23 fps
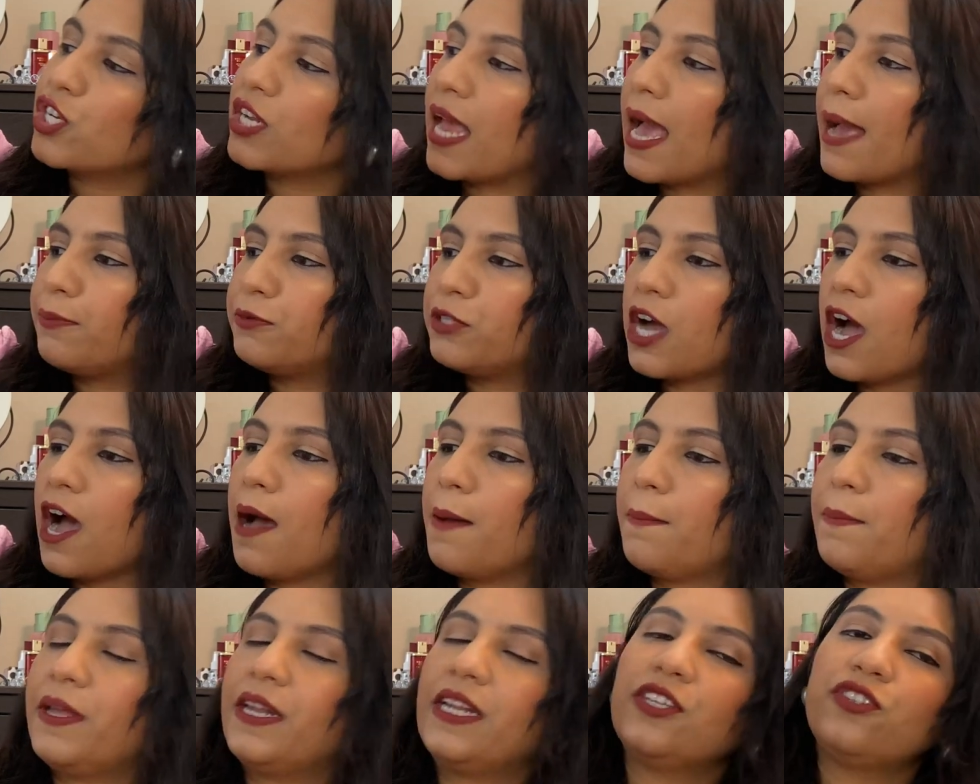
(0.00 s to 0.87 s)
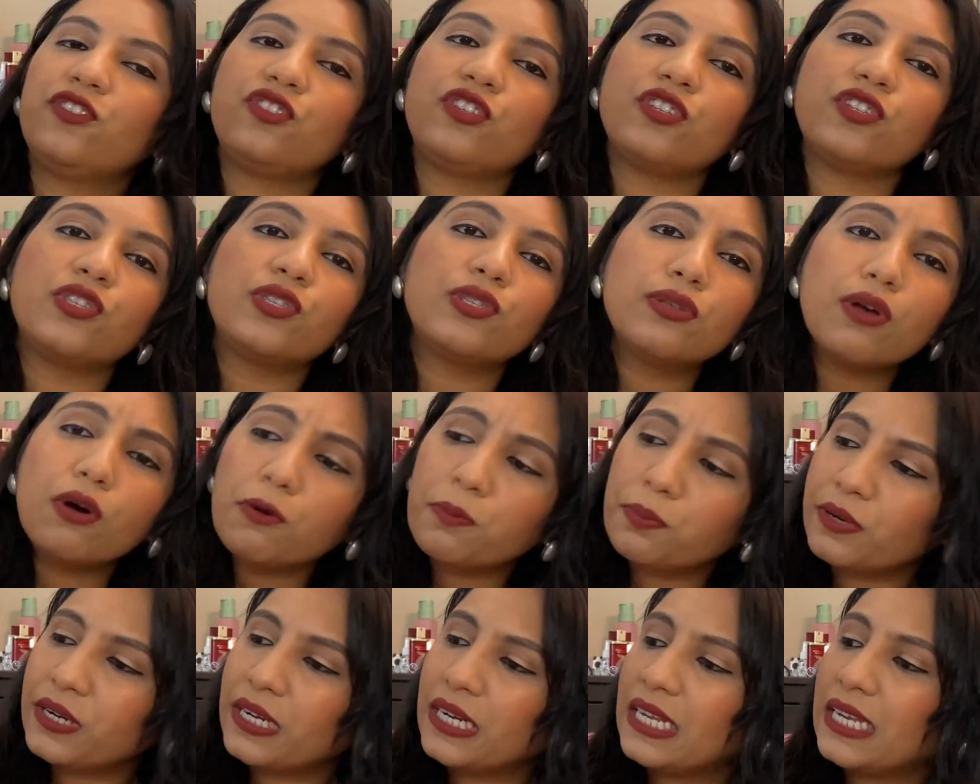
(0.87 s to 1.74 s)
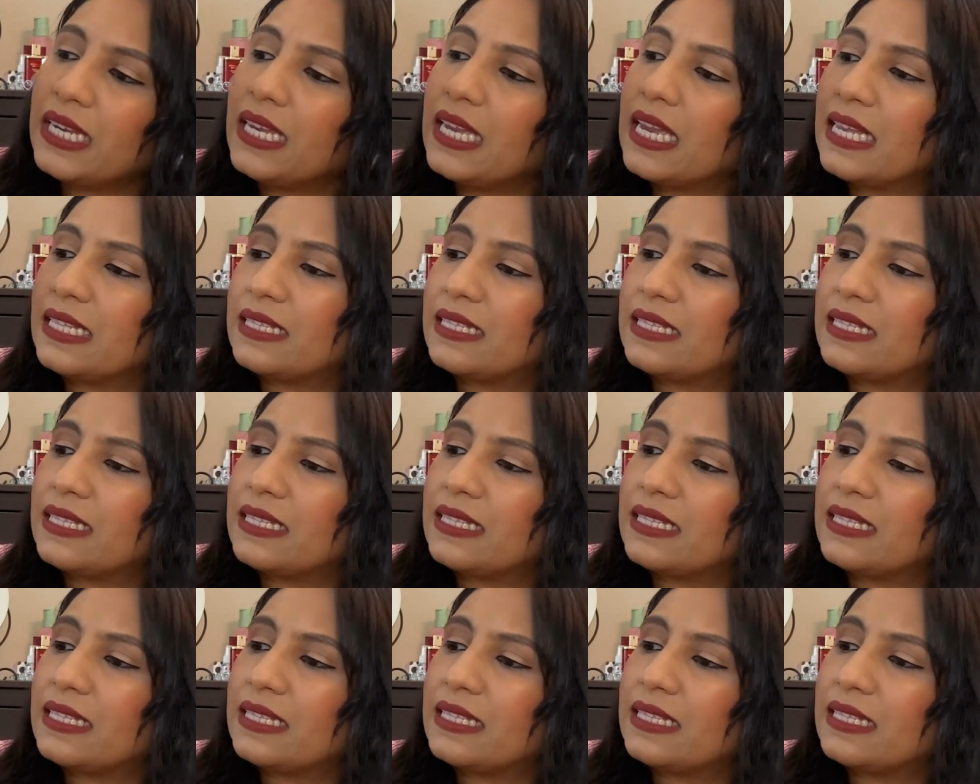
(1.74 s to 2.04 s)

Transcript: laptop, and it's just so pretty.